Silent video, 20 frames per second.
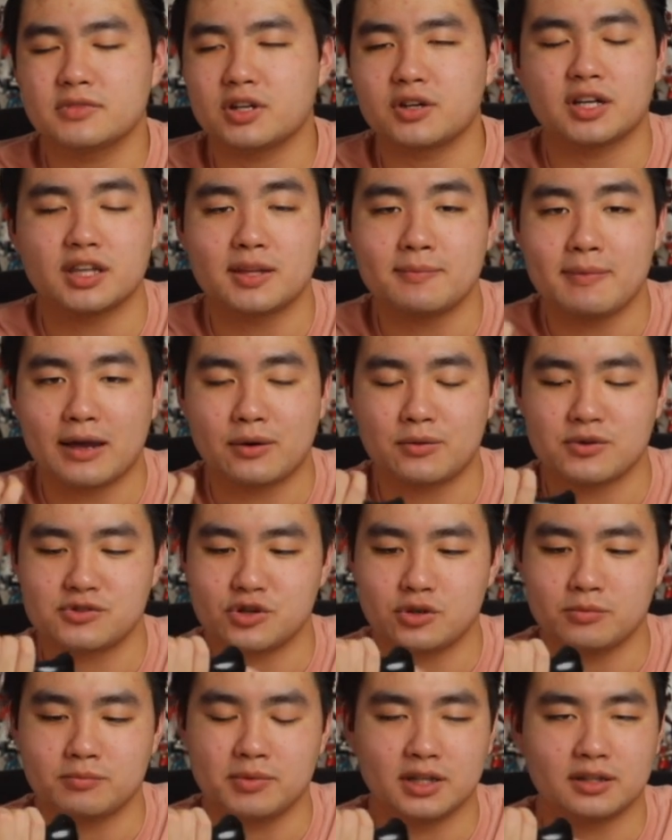okay, the batteries
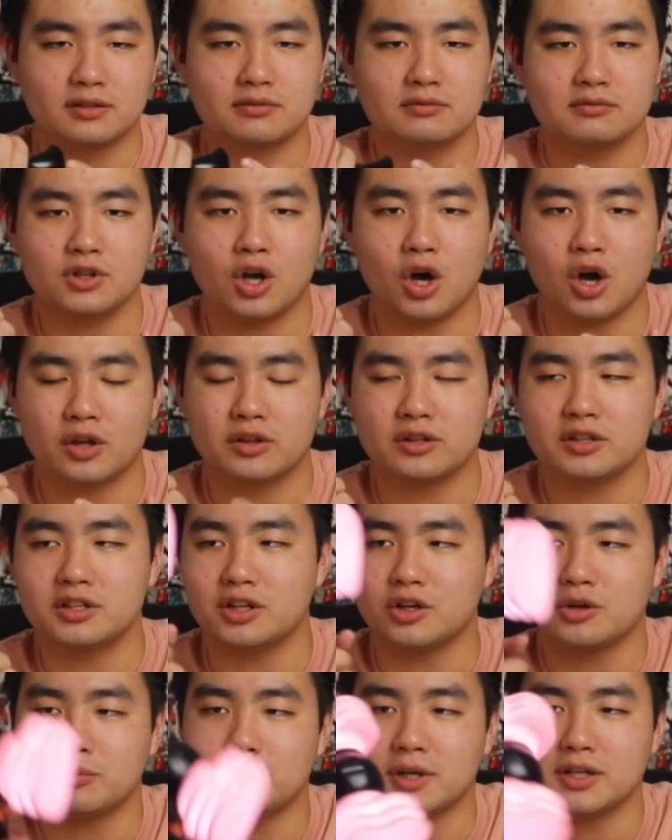are a bit gone
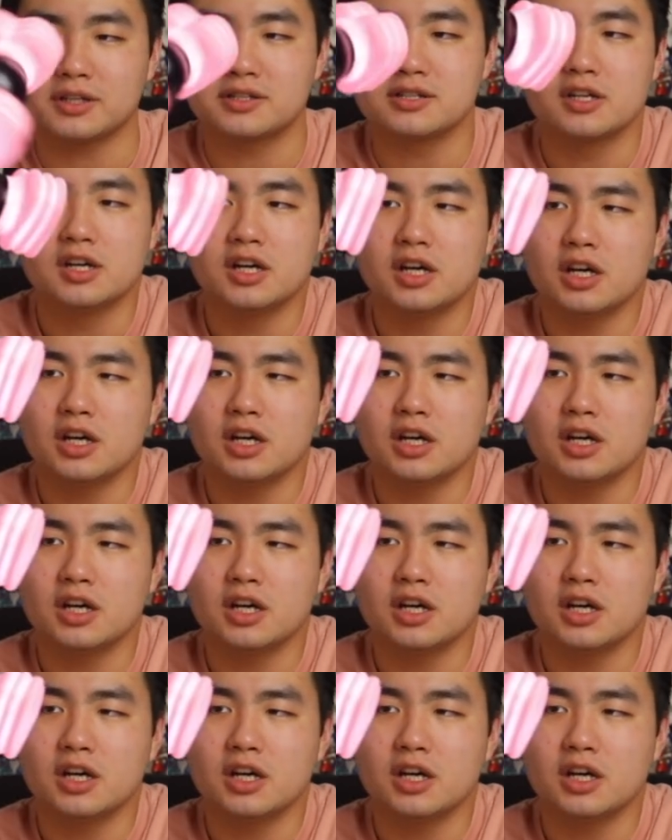here, but